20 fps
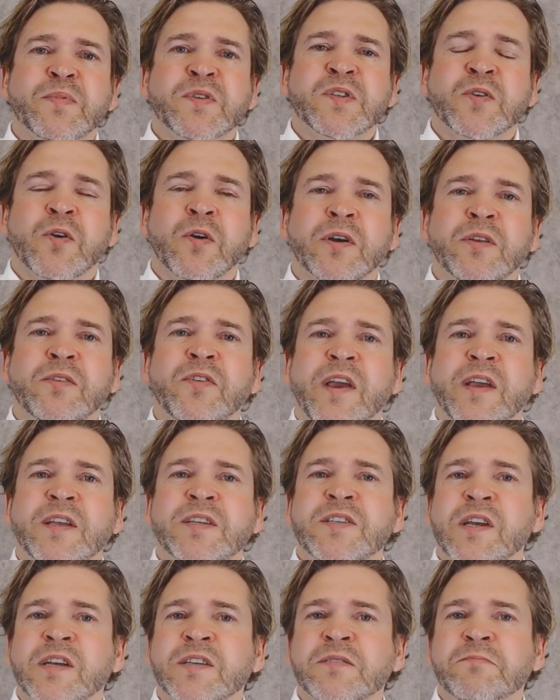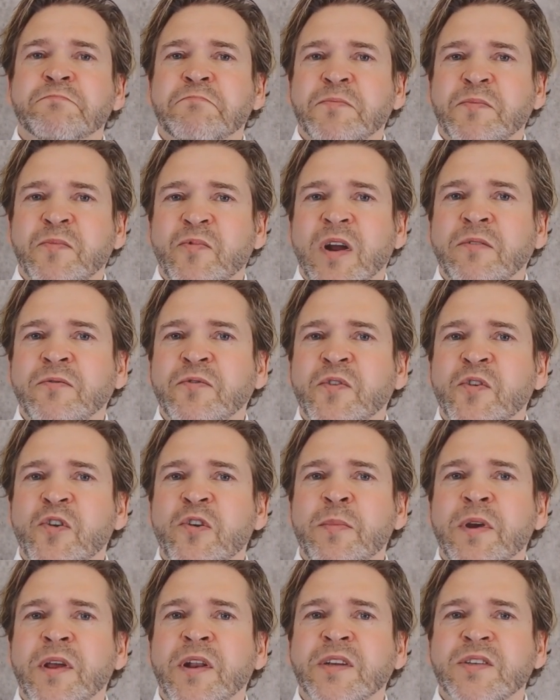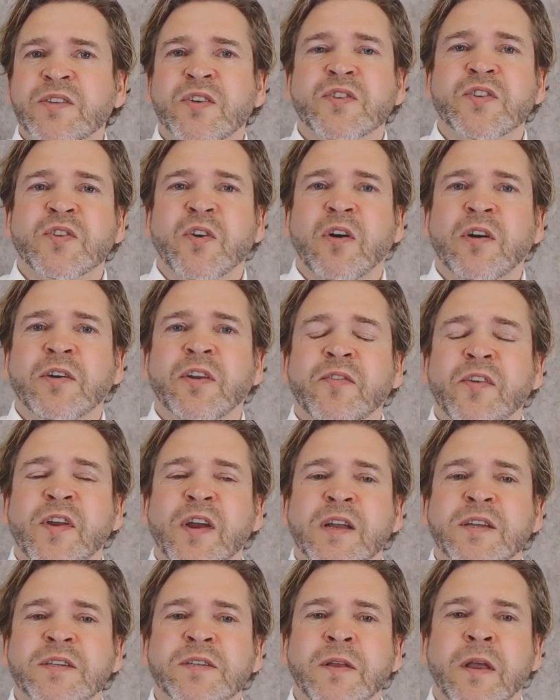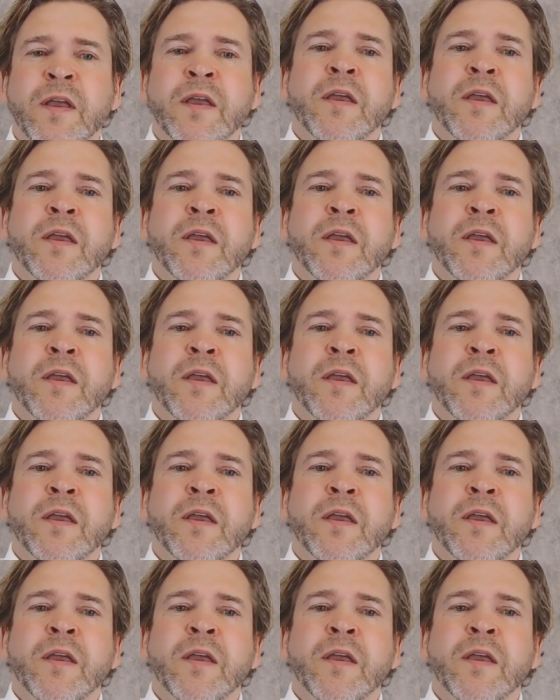So it takes just around 2 minutes to start the test.